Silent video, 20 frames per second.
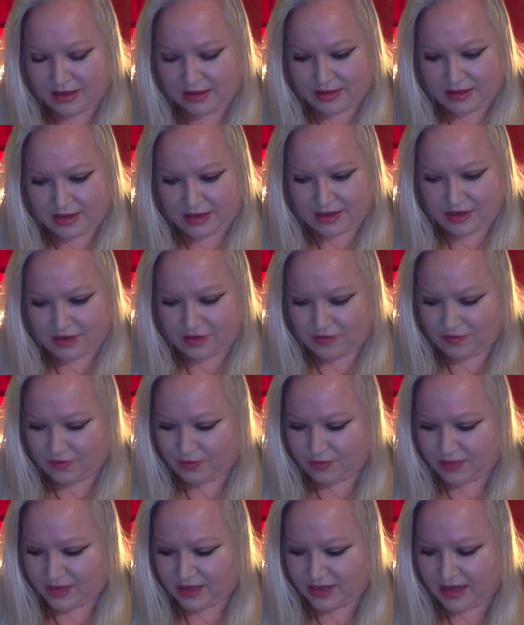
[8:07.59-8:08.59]
Thank you,
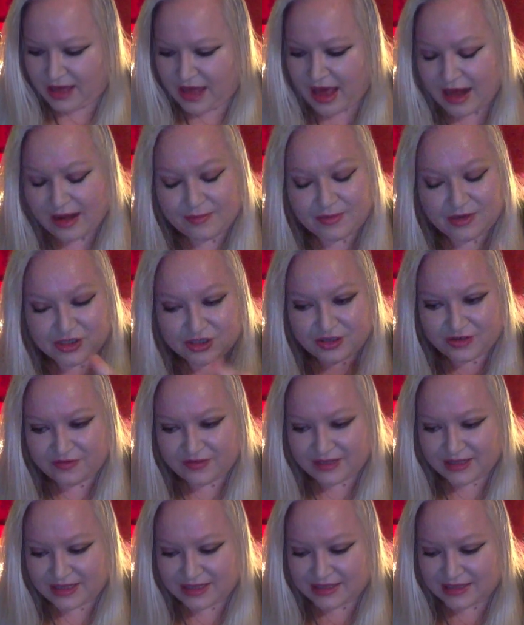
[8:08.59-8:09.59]
Rumi. I'm just going to
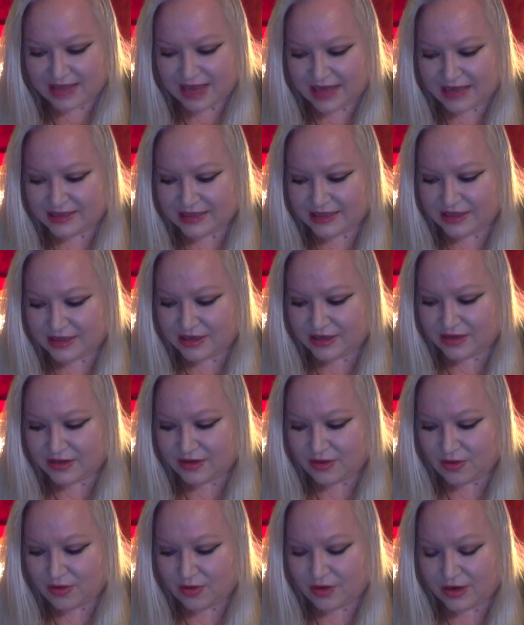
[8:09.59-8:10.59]
read this last little
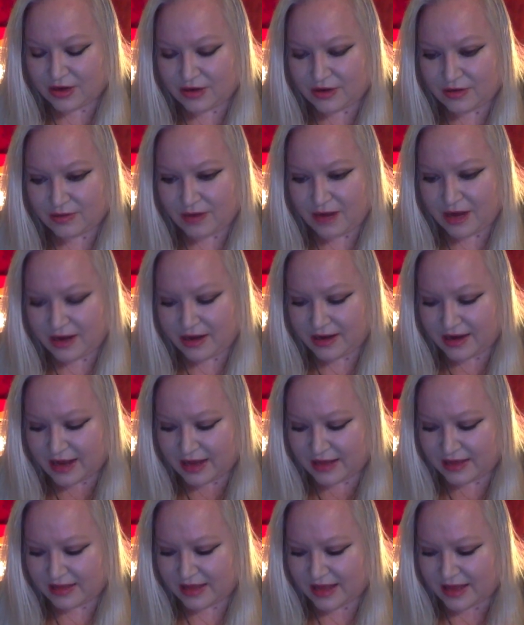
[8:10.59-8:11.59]
oracle part
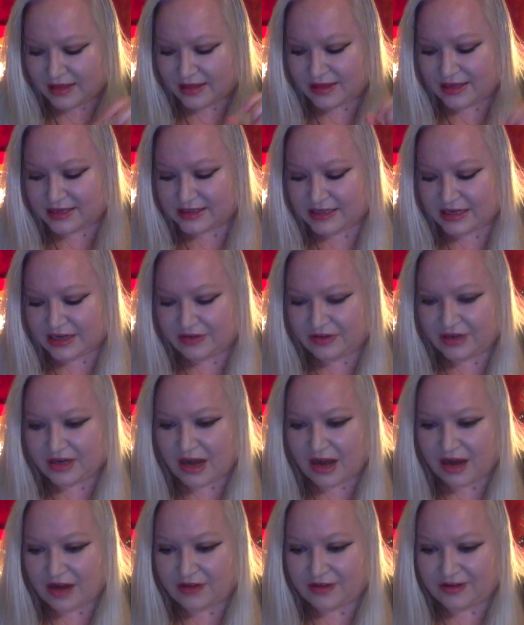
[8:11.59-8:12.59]
and then the sacred
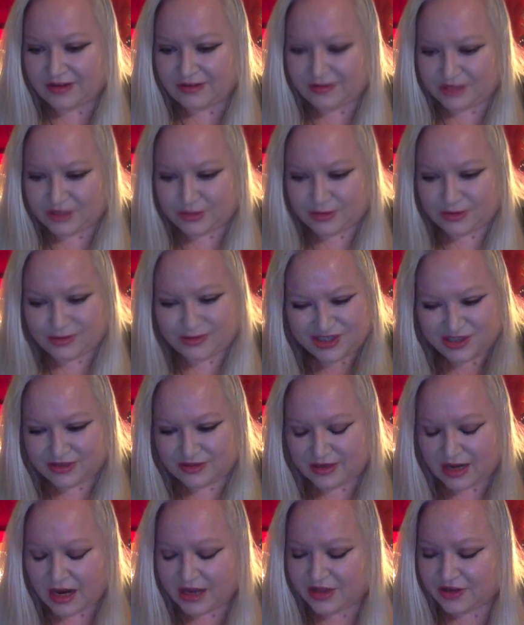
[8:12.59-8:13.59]
honoring ritual, which
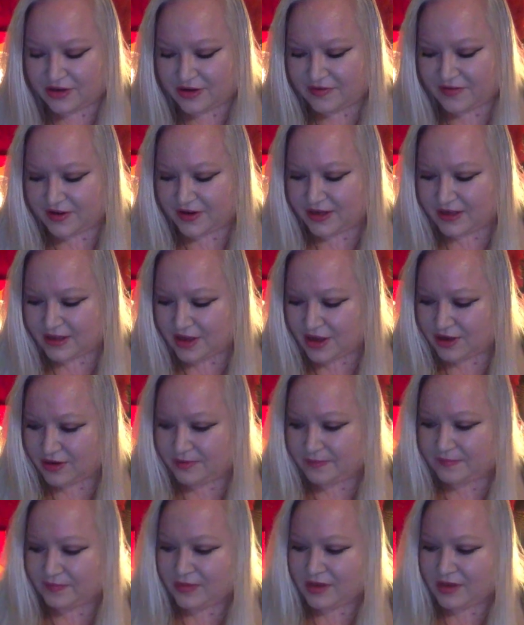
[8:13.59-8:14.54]
neither are very long.